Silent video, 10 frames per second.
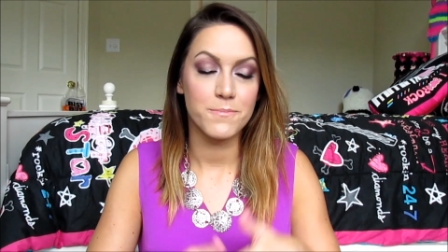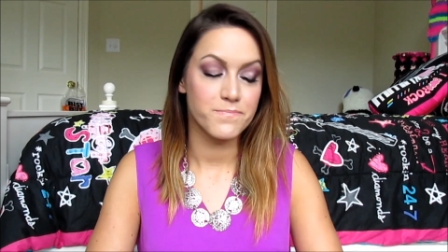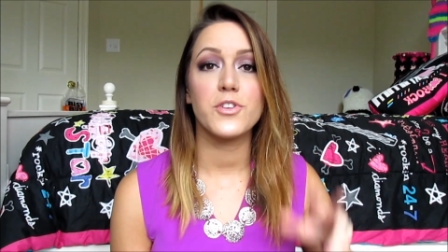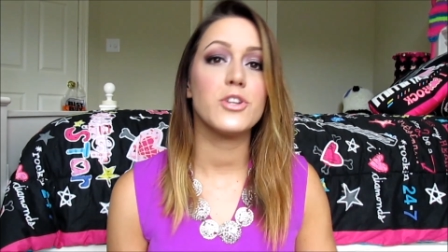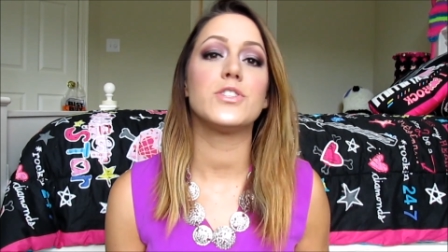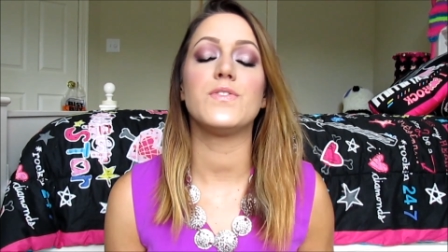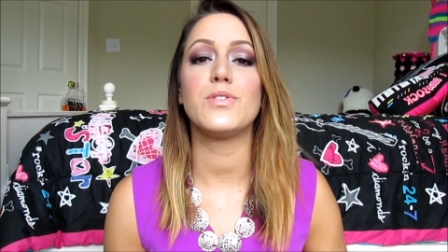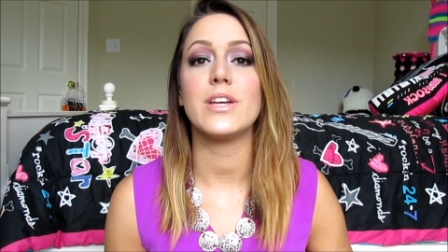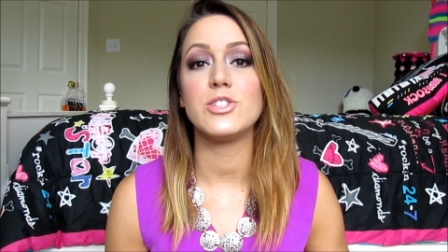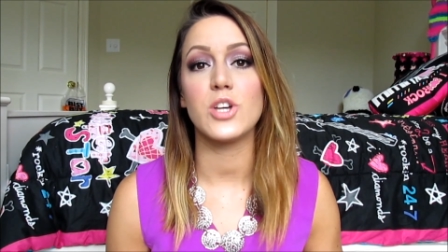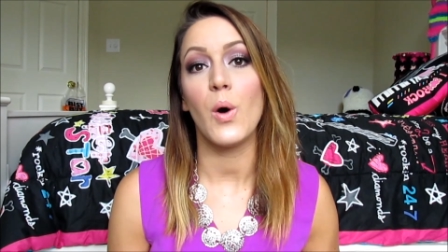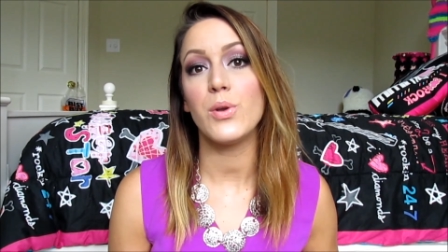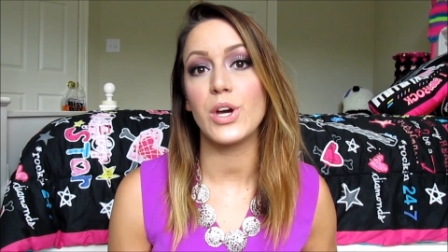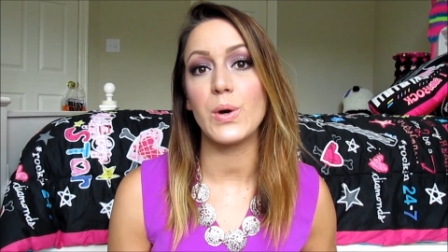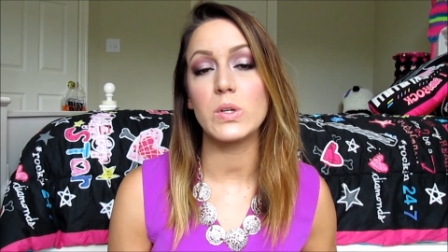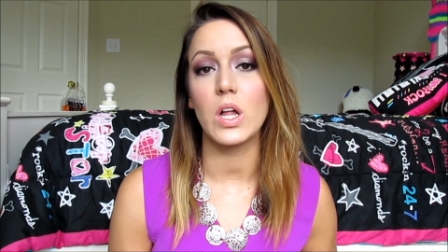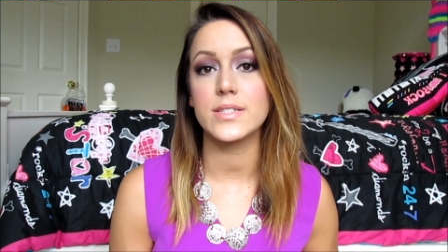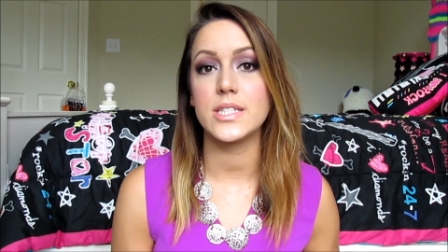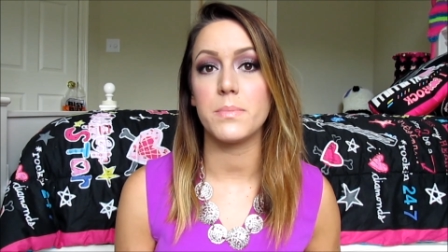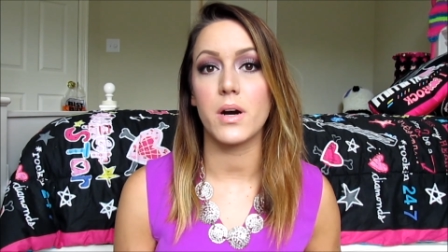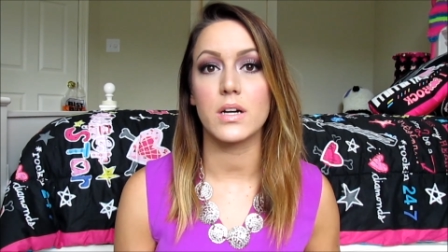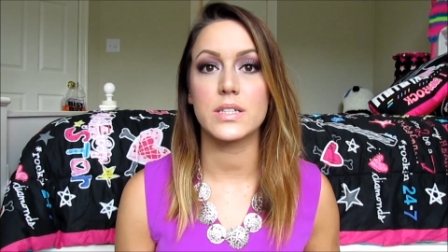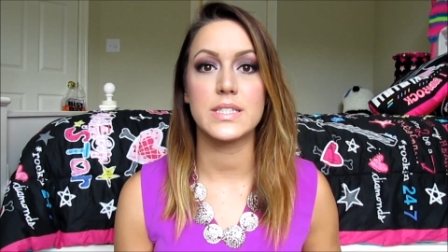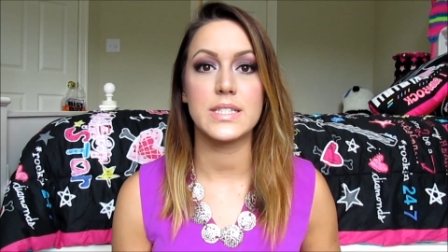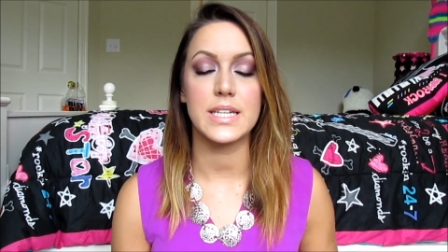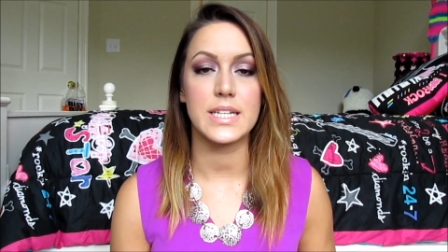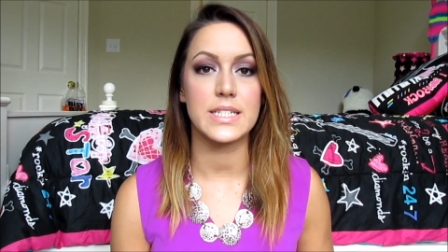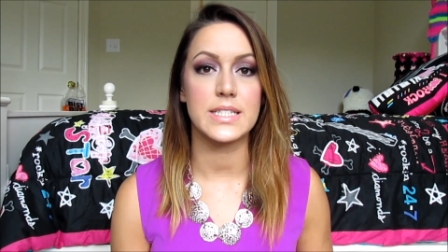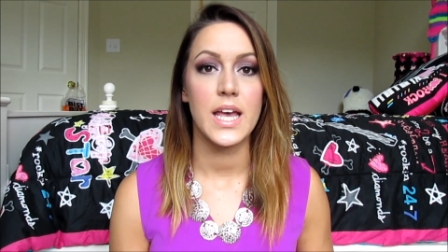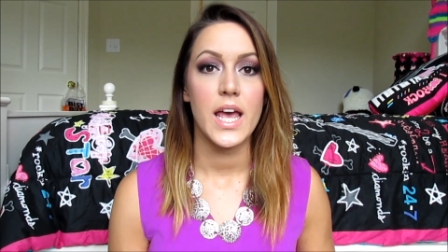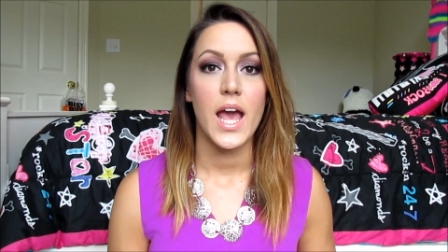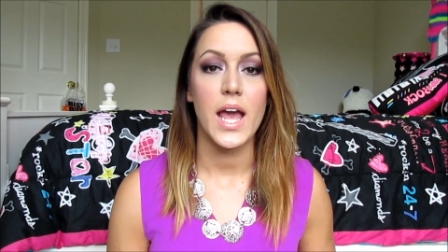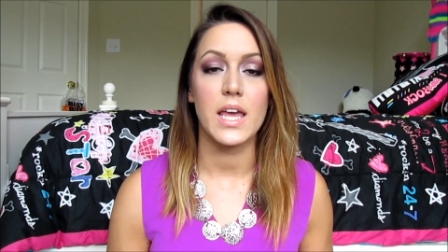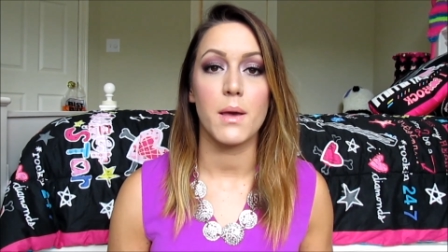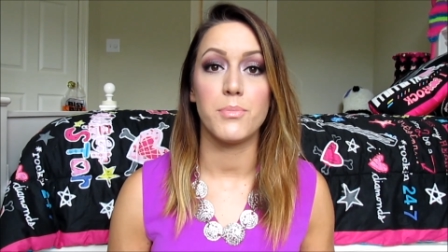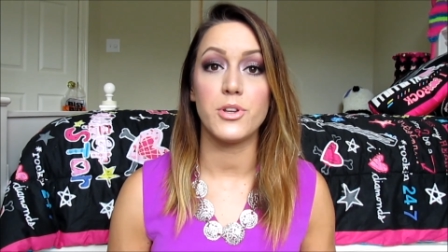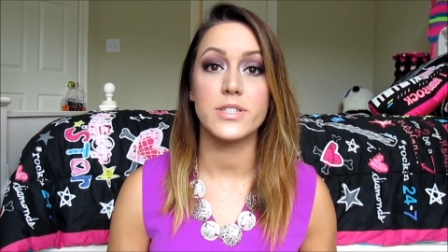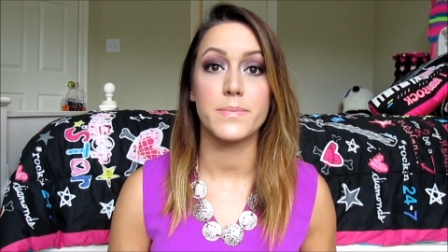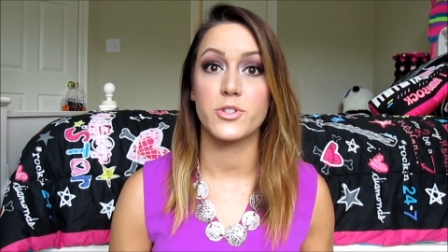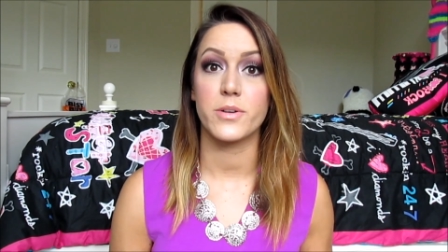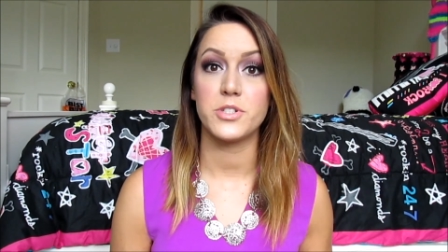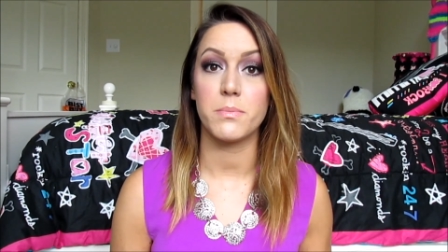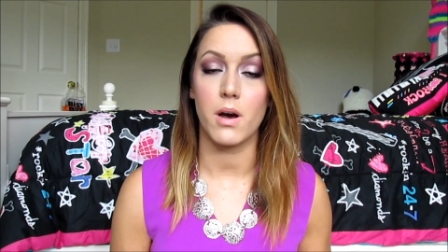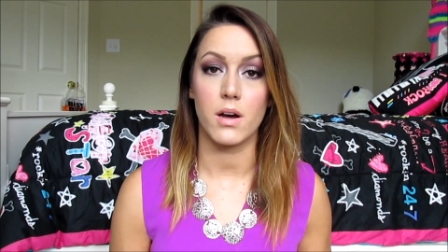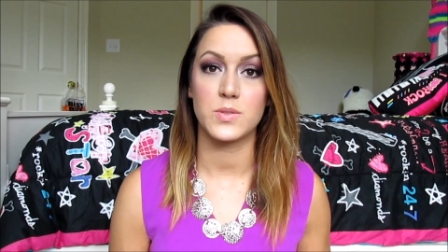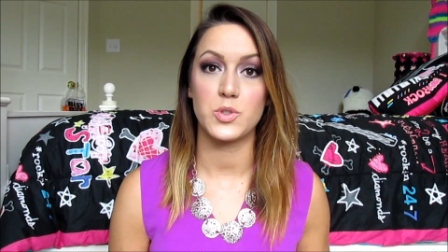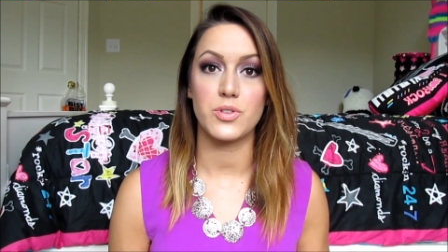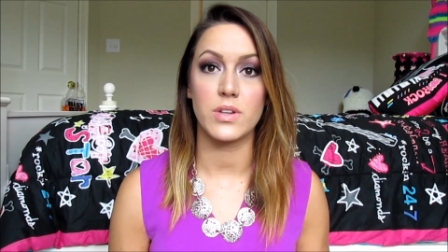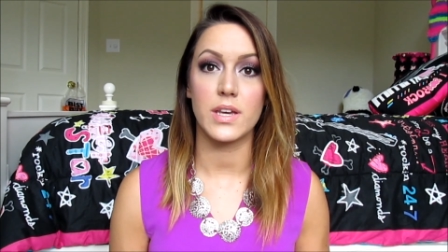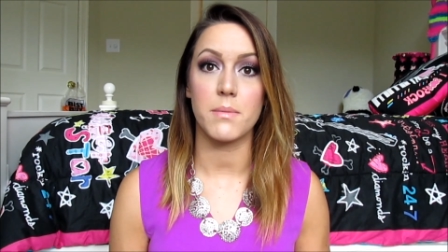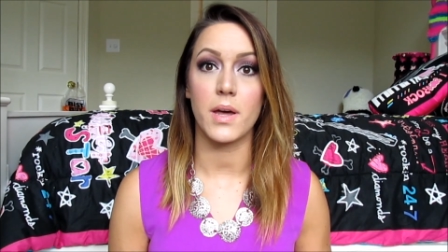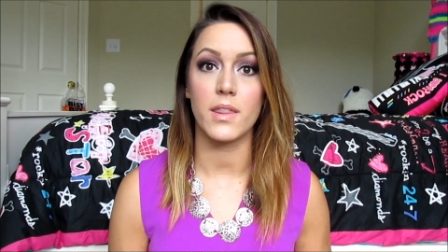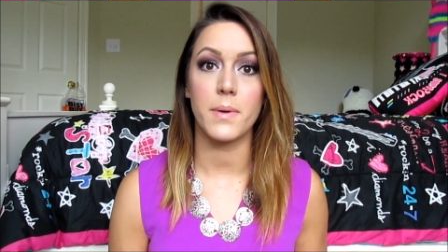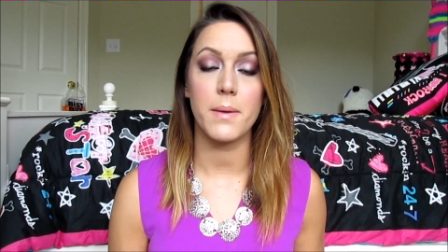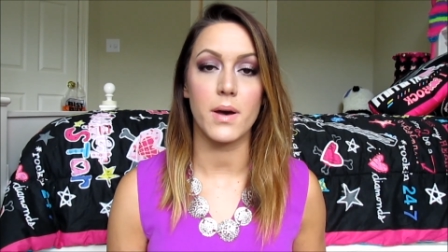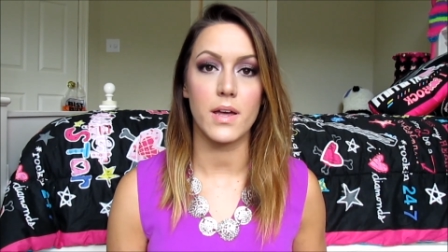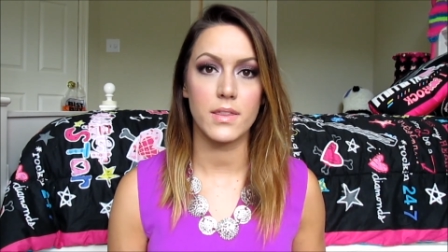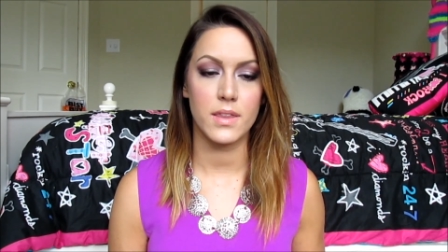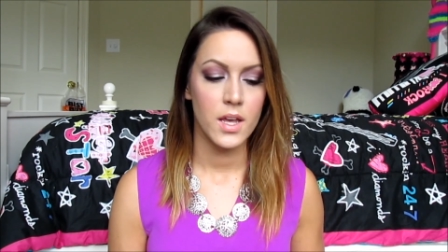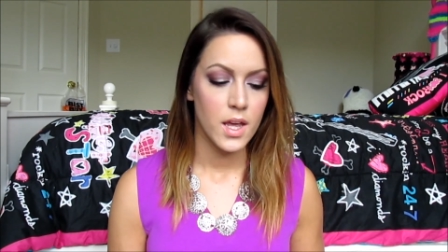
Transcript: For those of you that don't know, Glossybox is a beauty subscription box which you can get month by month.